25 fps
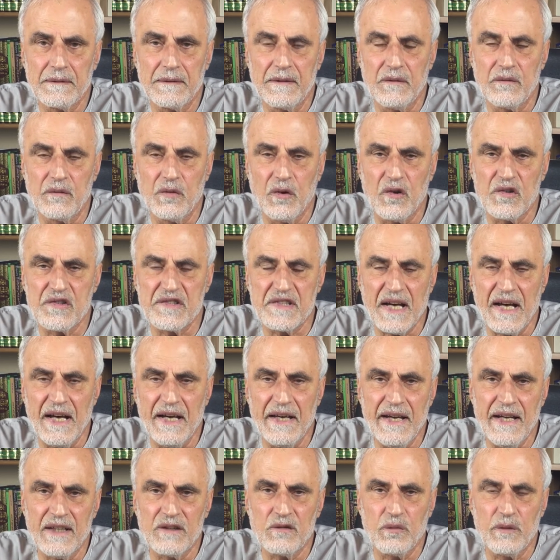Those
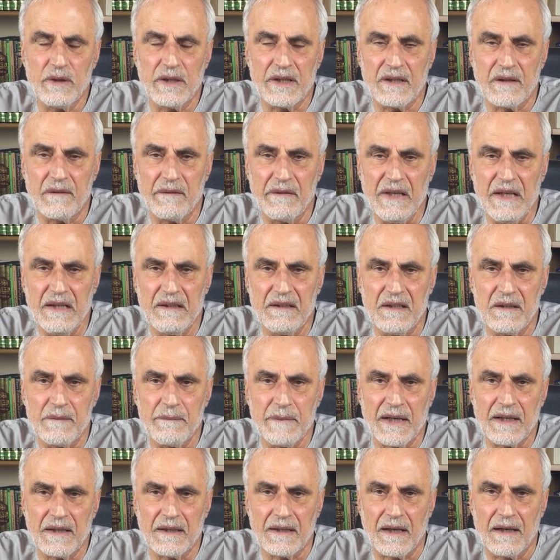ayat were revealed in
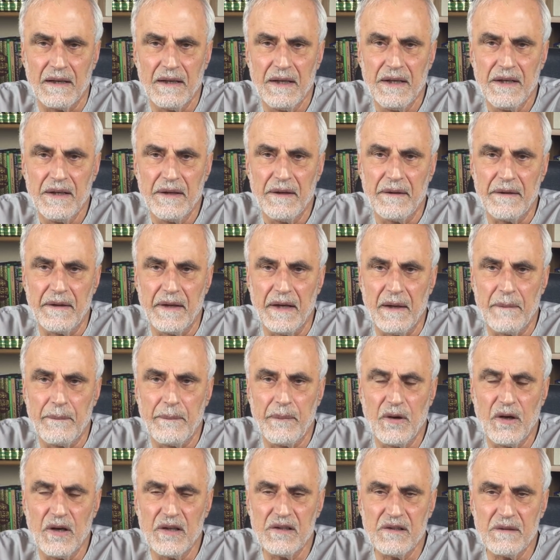Mecca. The
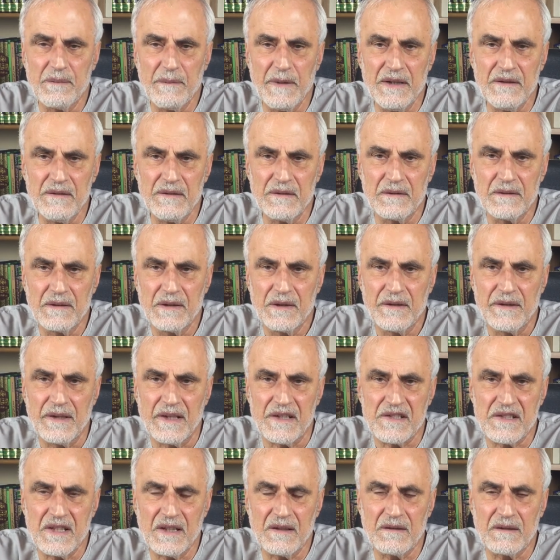appointment, the
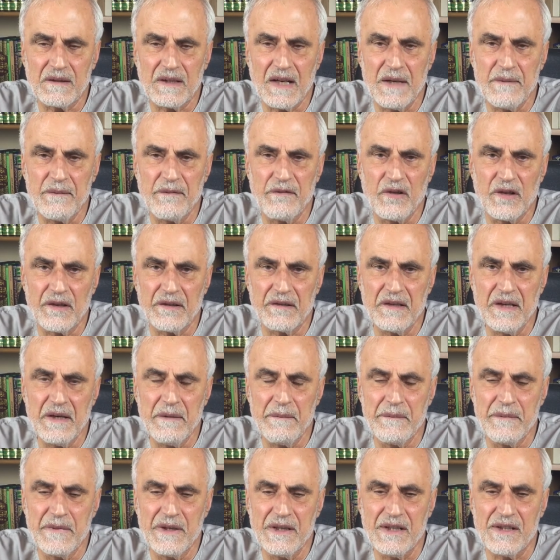set time for
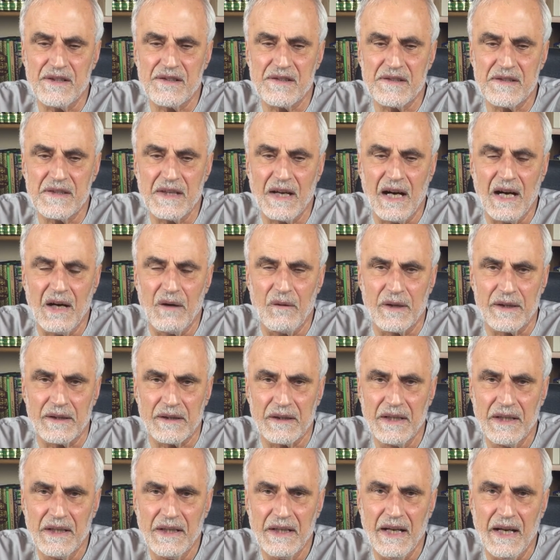them is the hour,
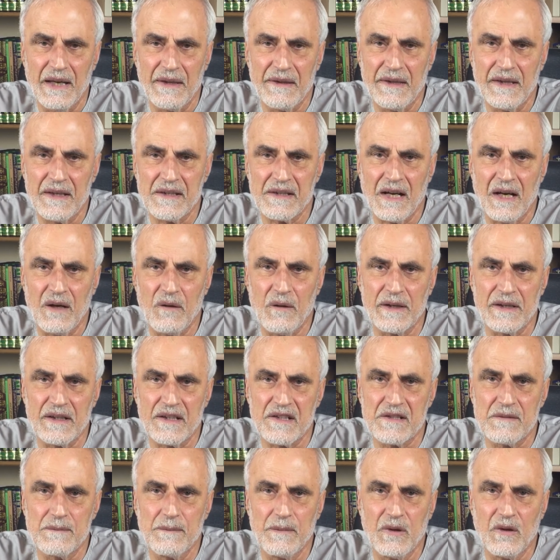and the hour
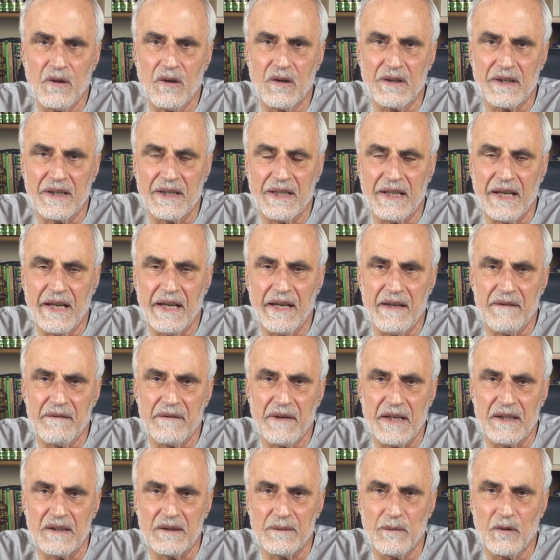is more grave
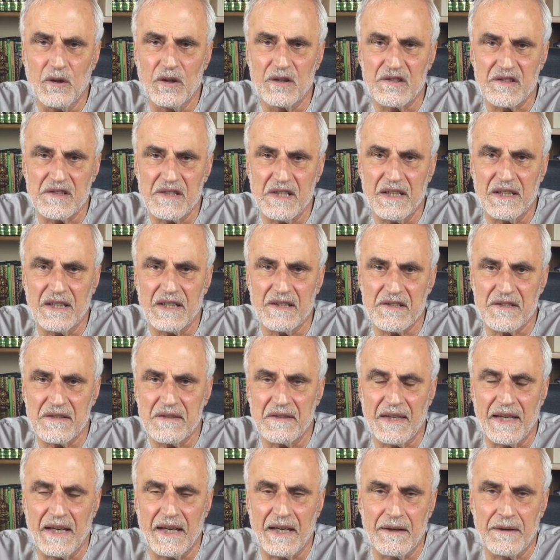and more serious
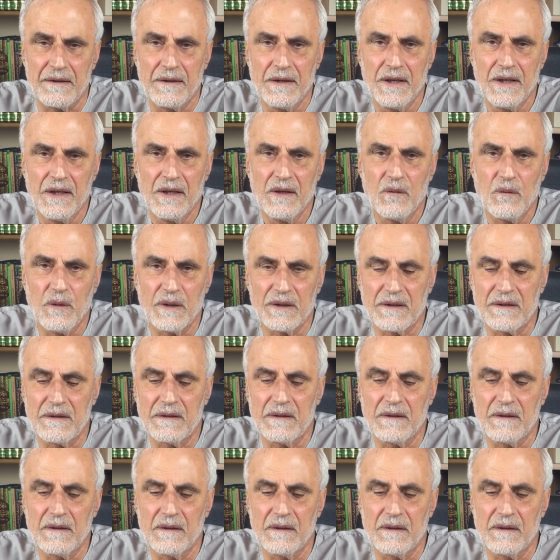than what